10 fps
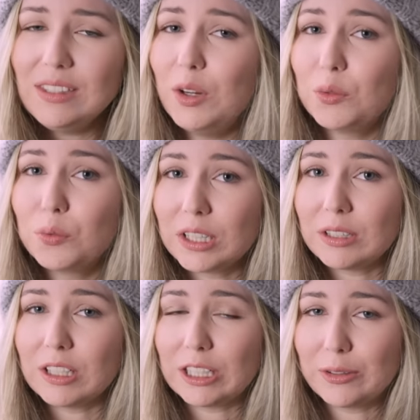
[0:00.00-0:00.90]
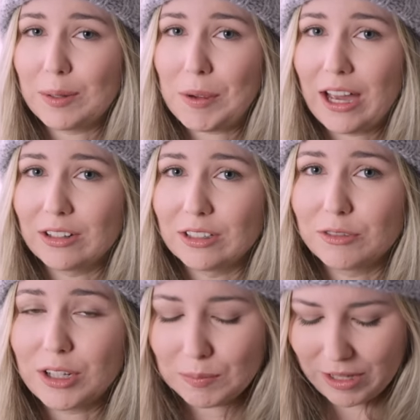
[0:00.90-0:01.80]
a really, really great pattern
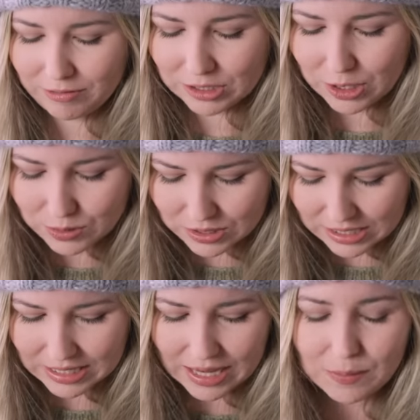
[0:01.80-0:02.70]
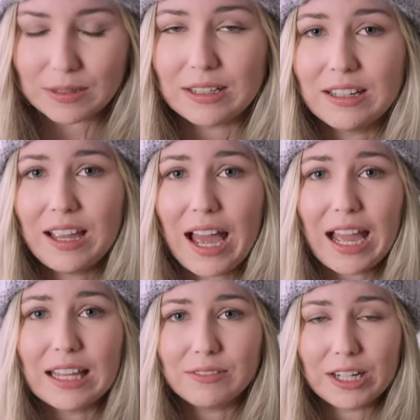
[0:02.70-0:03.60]
from Life is Cozy. I would
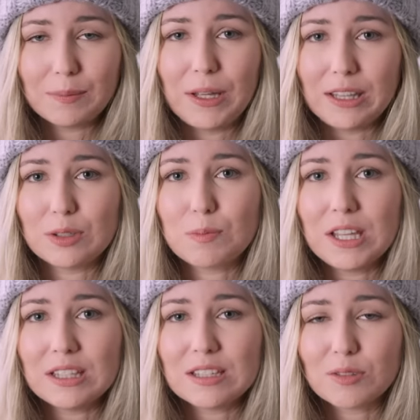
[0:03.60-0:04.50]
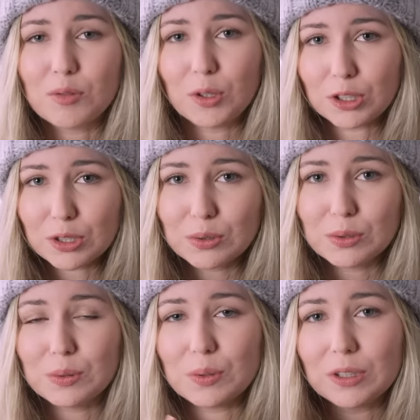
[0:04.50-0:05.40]
highly recommend those mittens for
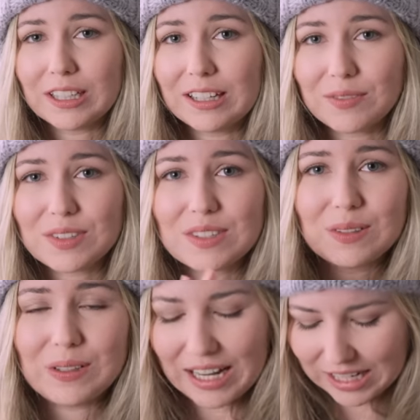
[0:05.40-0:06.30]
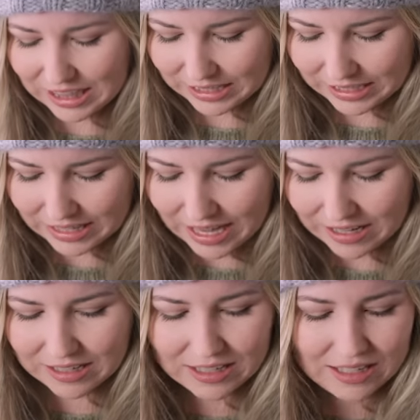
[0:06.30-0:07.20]
you or gifts or anything like
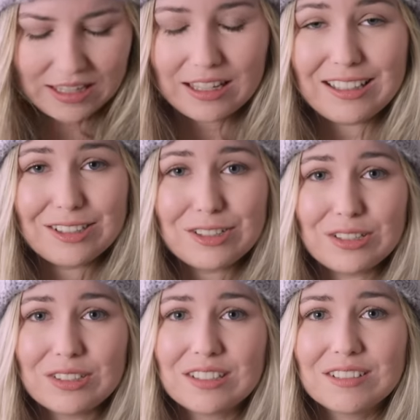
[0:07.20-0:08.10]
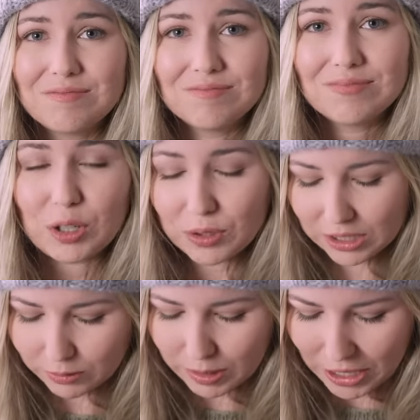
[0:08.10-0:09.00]
that. It's just a really
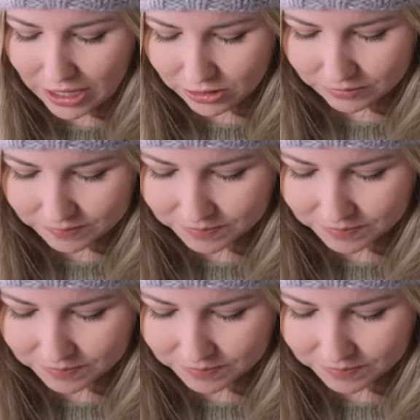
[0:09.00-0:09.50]
great pattern.